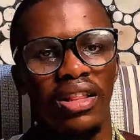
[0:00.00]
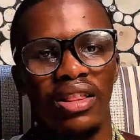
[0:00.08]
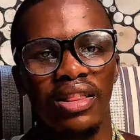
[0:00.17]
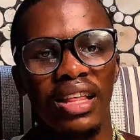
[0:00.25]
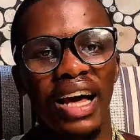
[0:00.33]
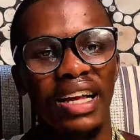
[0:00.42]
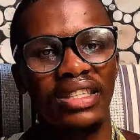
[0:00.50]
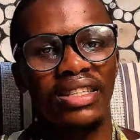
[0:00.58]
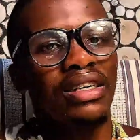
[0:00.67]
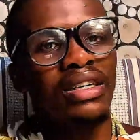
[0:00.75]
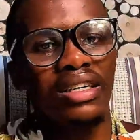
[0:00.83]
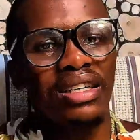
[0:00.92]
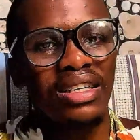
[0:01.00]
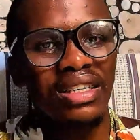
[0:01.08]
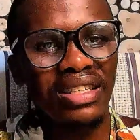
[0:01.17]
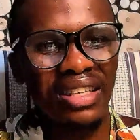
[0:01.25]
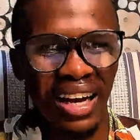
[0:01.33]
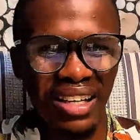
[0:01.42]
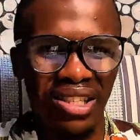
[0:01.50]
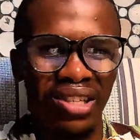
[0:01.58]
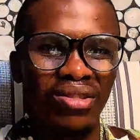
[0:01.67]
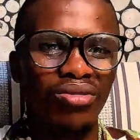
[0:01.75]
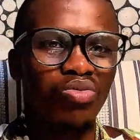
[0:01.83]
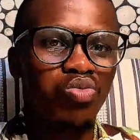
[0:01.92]
That
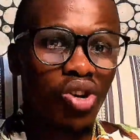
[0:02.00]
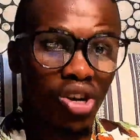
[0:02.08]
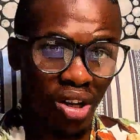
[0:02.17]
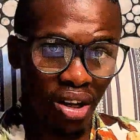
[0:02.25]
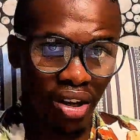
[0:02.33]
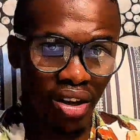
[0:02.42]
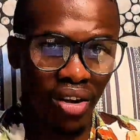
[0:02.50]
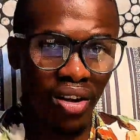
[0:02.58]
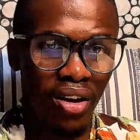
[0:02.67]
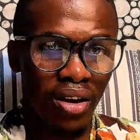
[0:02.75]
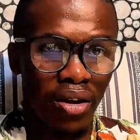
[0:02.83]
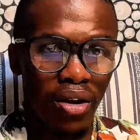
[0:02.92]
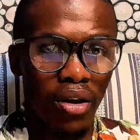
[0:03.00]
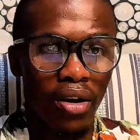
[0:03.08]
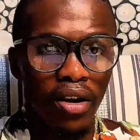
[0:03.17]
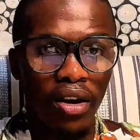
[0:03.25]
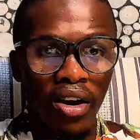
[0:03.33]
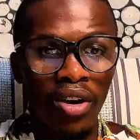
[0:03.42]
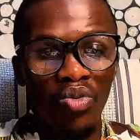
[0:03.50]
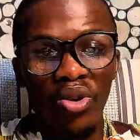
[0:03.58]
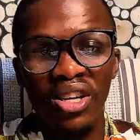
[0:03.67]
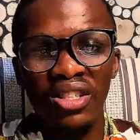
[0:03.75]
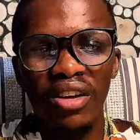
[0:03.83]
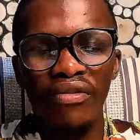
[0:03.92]
doesn't work. It
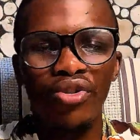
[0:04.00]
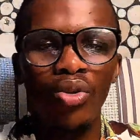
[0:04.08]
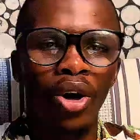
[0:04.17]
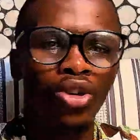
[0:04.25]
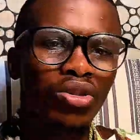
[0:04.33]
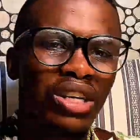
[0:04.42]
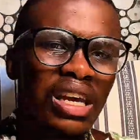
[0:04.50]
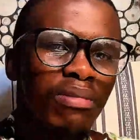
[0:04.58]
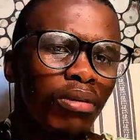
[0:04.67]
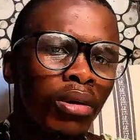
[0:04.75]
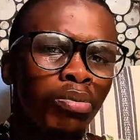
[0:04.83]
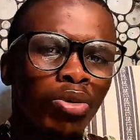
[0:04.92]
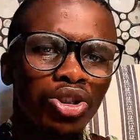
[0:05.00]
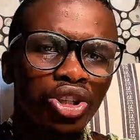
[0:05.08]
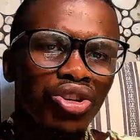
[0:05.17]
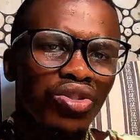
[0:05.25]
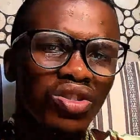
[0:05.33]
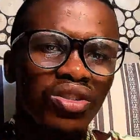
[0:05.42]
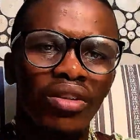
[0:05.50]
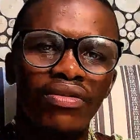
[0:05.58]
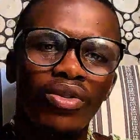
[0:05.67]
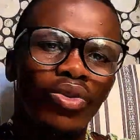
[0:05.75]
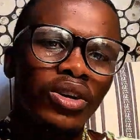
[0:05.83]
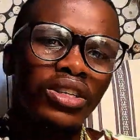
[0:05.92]
works if you want to keep on pushing yourself
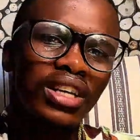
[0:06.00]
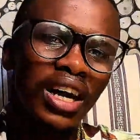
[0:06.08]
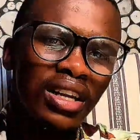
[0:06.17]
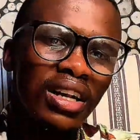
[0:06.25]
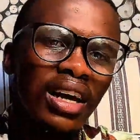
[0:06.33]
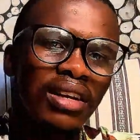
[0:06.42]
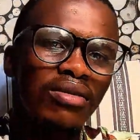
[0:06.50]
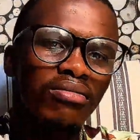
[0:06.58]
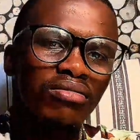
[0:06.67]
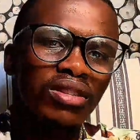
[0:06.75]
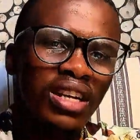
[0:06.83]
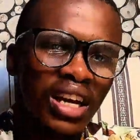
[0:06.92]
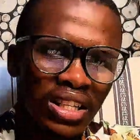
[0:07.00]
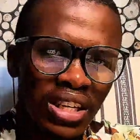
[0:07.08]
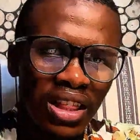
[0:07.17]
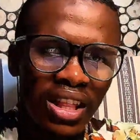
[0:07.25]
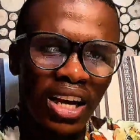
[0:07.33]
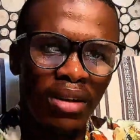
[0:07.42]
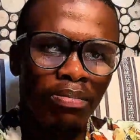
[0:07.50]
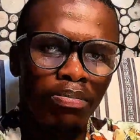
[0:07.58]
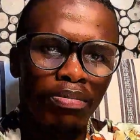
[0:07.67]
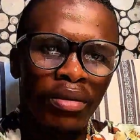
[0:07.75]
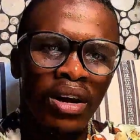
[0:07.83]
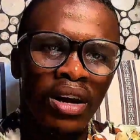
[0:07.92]
forward and getting that
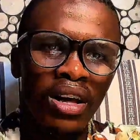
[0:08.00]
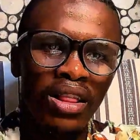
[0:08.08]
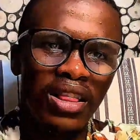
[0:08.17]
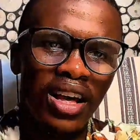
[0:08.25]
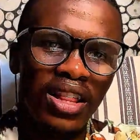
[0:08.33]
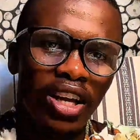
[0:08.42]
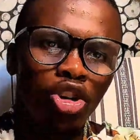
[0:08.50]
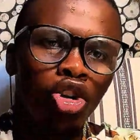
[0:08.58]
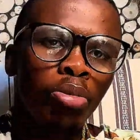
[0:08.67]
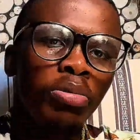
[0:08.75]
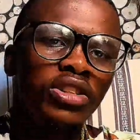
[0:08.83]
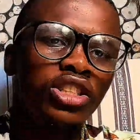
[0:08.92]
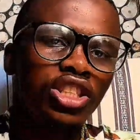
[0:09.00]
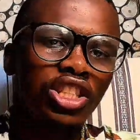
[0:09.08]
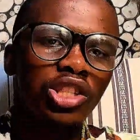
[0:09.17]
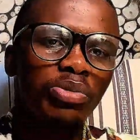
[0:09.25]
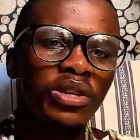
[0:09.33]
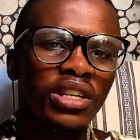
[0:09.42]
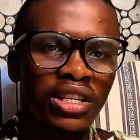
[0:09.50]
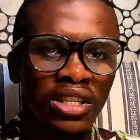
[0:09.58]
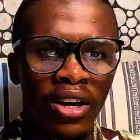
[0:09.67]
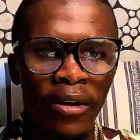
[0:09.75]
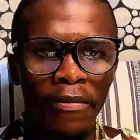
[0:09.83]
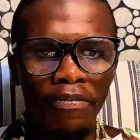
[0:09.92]
competition spirit.
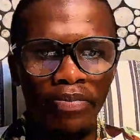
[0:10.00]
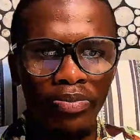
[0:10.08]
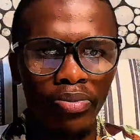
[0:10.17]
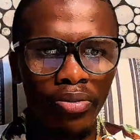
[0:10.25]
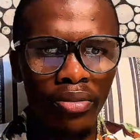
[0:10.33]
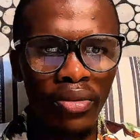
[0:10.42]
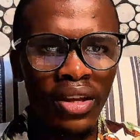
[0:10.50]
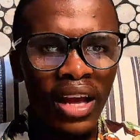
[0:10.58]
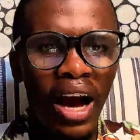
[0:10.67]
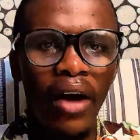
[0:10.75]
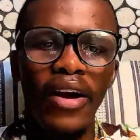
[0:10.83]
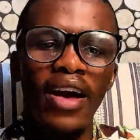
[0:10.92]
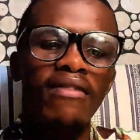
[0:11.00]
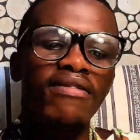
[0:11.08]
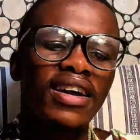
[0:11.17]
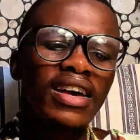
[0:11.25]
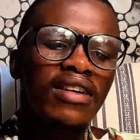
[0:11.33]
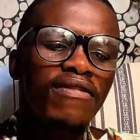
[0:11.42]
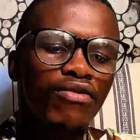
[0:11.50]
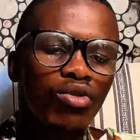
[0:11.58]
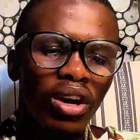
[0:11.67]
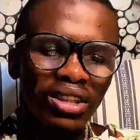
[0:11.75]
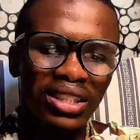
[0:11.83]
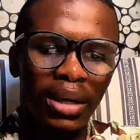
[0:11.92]
However, if you
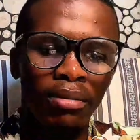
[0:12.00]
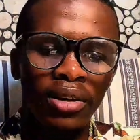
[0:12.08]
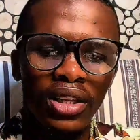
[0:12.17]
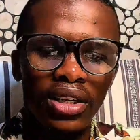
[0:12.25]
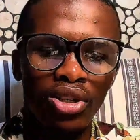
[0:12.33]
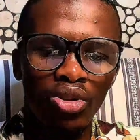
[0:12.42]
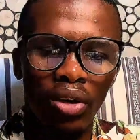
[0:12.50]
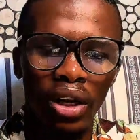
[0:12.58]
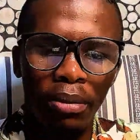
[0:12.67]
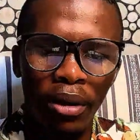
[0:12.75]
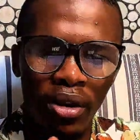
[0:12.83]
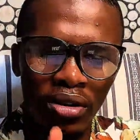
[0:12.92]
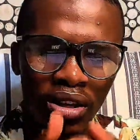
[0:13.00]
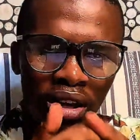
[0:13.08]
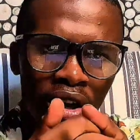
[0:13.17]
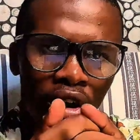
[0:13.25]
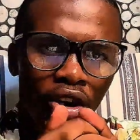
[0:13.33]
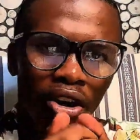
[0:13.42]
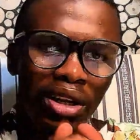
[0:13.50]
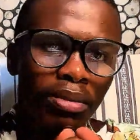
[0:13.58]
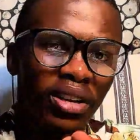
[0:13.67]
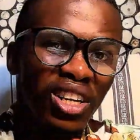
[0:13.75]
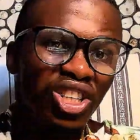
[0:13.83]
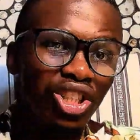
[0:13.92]
are someone that is all about
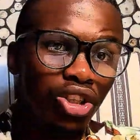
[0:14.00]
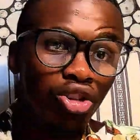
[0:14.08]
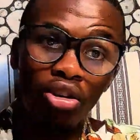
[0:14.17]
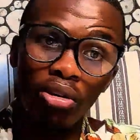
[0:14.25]
collaboration